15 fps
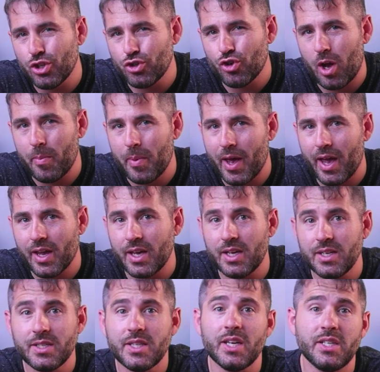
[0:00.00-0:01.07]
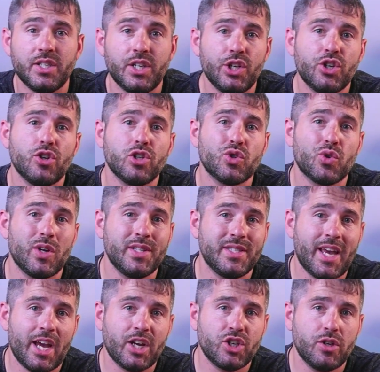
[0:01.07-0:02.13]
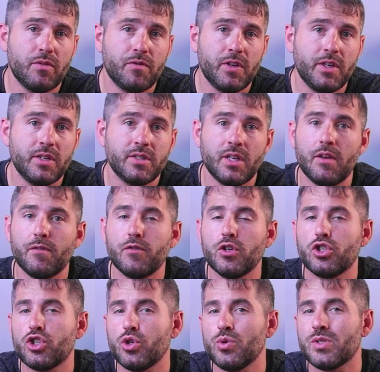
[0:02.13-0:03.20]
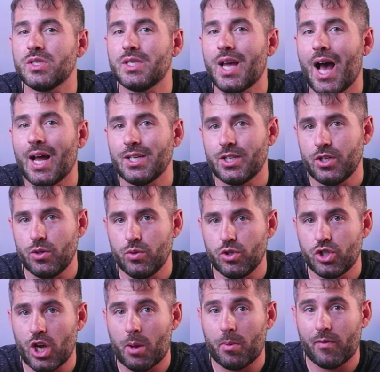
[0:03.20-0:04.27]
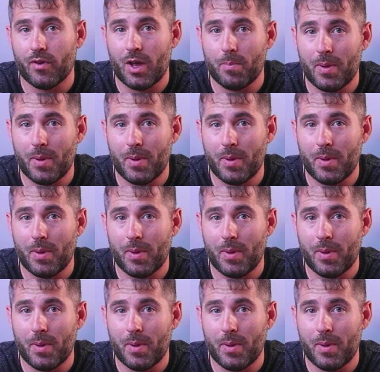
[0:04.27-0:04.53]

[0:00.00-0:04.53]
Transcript: drawback is the additional transaction fees if you choose not to use Shopify